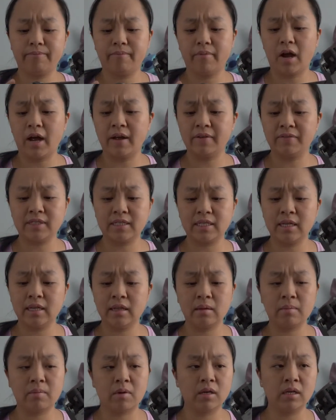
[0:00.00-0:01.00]
I've seen
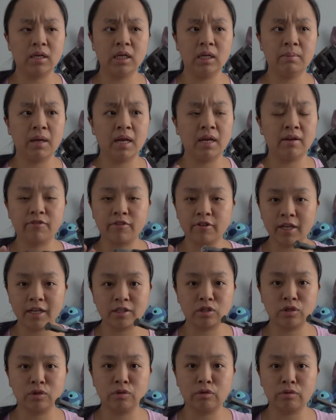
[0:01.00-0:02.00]
them on eBay for like
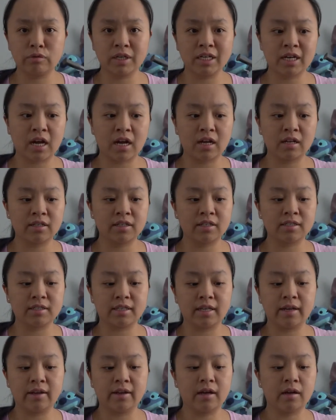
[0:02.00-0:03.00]
$2-3.
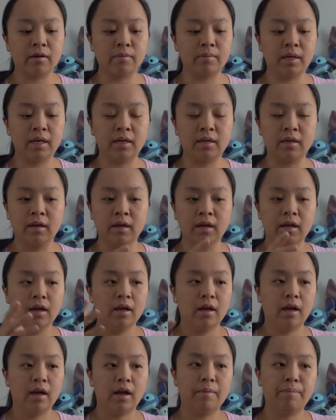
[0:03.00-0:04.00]
They come in
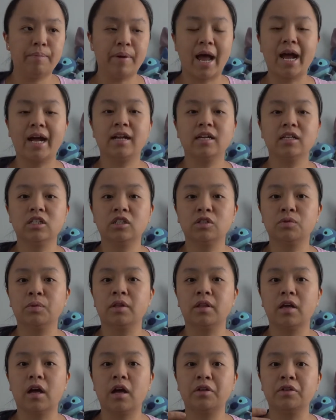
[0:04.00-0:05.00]
packages
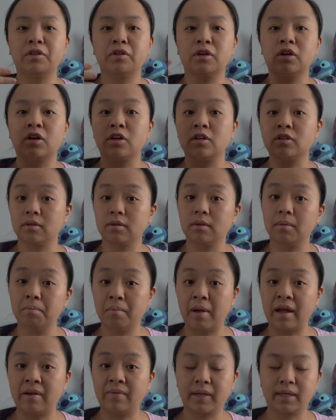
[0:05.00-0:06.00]
with other
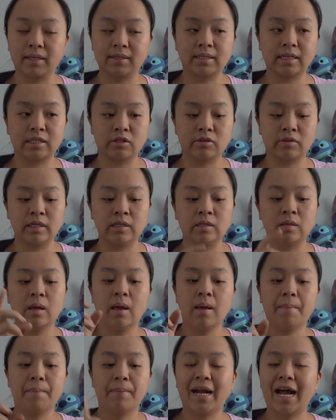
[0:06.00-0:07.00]
Mavic accessories,
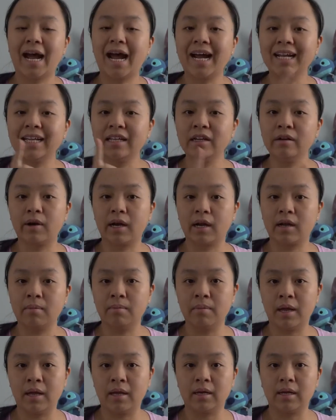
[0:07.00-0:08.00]
but I highly
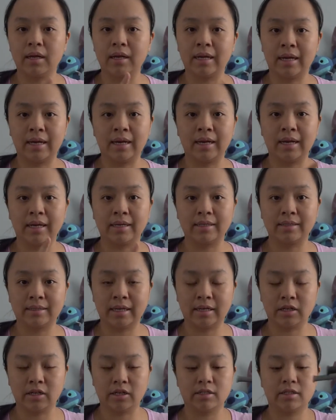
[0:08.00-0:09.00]
recommend getting
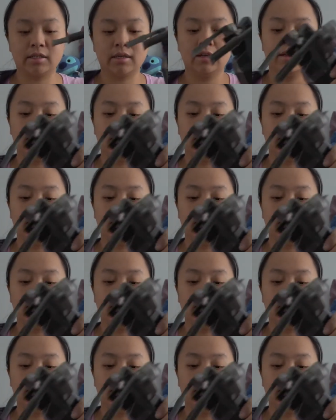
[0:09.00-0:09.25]
extenders.